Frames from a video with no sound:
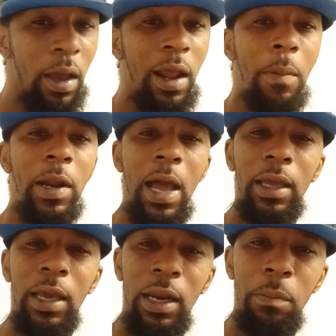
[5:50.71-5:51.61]
And I mean, I
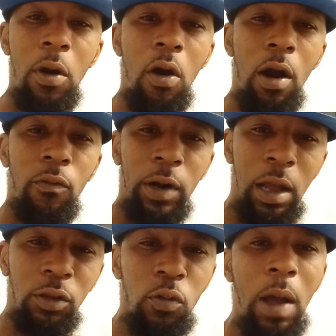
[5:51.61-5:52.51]
get it. My heart went
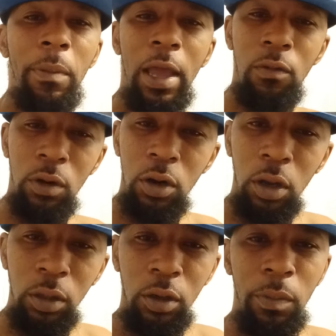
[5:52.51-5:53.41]
out to. I made one
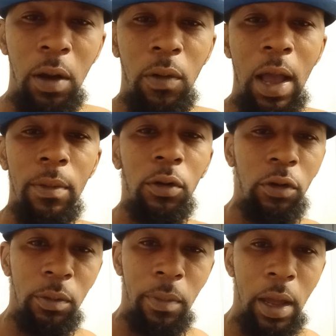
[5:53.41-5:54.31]
earlier about what happened to
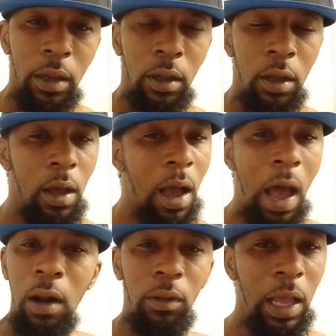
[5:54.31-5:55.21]
Crip Mac.
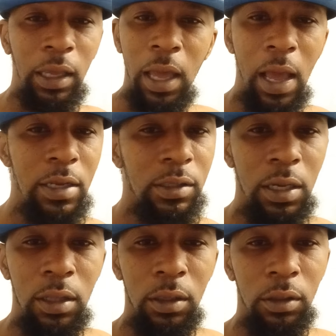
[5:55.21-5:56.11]
I don't like gangs
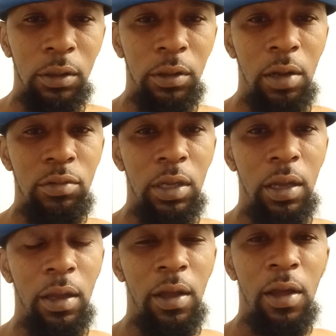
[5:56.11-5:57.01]
neither. You know what I'm
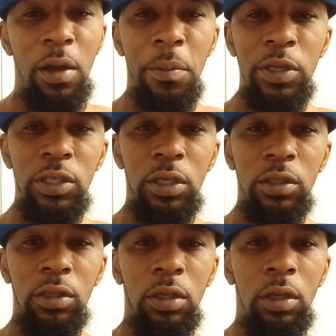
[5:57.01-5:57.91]
saying? But
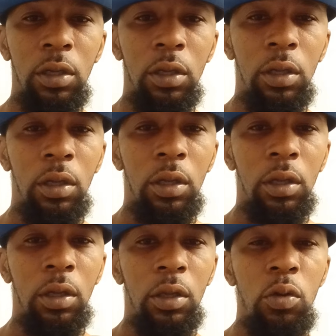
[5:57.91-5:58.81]
just
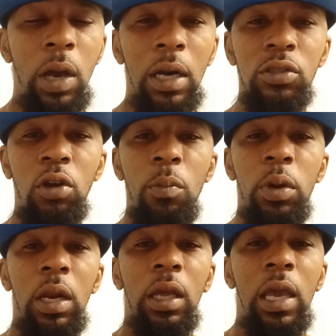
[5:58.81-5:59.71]
you got to start
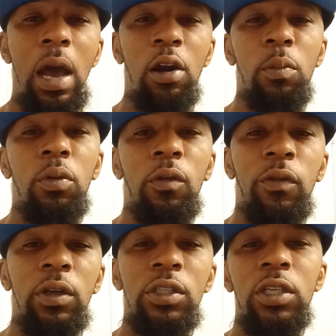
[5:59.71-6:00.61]
being accountable
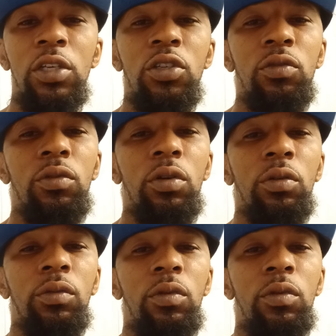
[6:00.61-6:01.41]
for the shit you do.